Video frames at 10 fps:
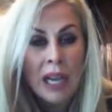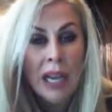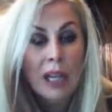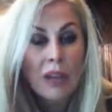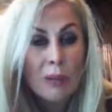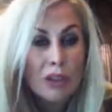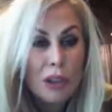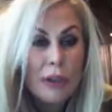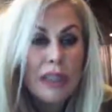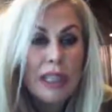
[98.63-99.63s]
An
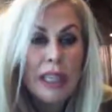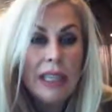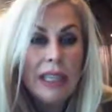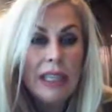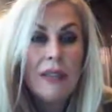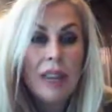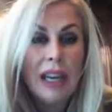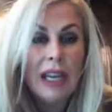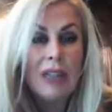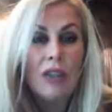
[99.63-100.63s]
opportunity, think of that
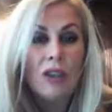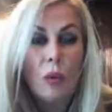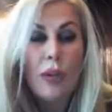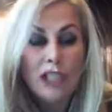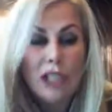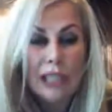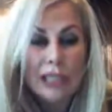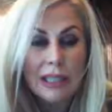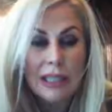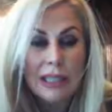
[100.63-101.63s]
like your wish
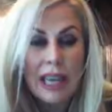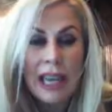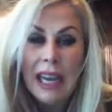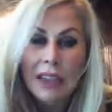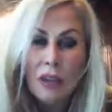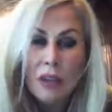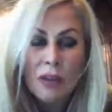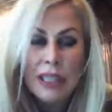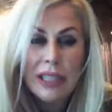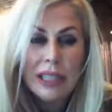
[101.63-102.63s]
list. And a
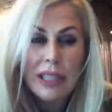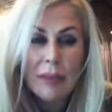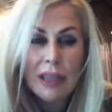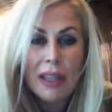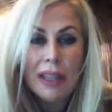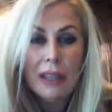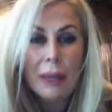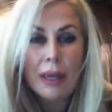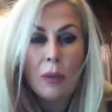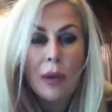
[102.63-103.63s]
threat is something
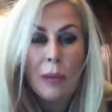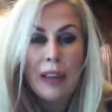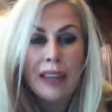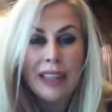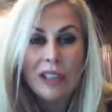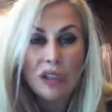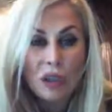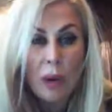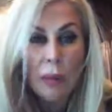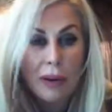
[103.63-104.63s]
whereby that's your
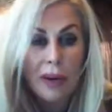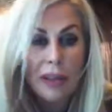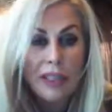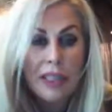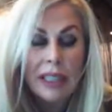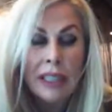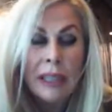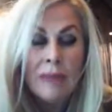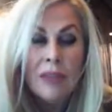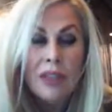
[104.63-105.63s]
top priority.
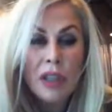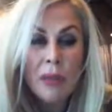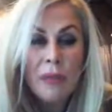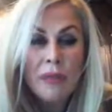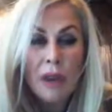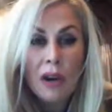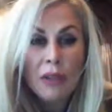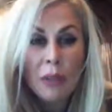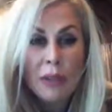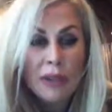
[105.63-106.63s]
So
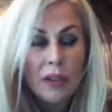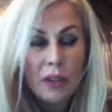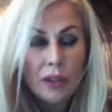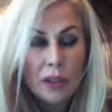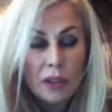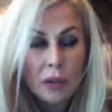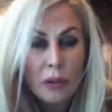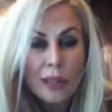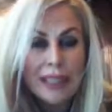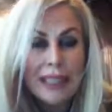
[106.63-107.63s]
often we've gone onto
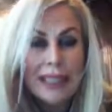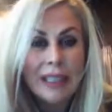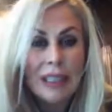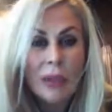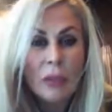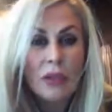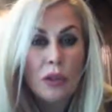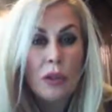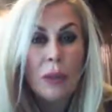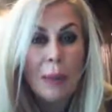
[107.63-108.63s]
Google and seen that someone's
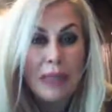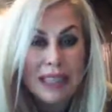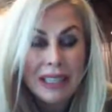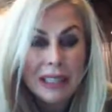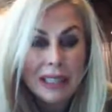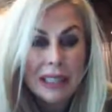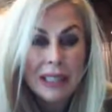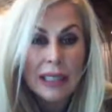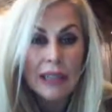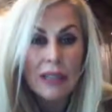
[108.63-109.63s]
Google My Business has
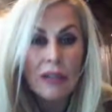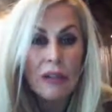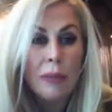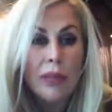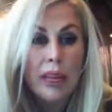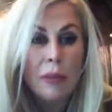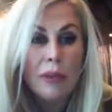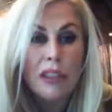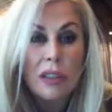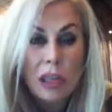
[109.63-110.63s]
said that their opening
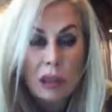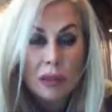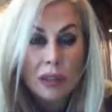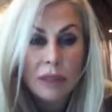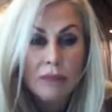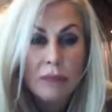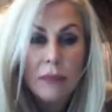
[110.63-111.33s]
hours is closed.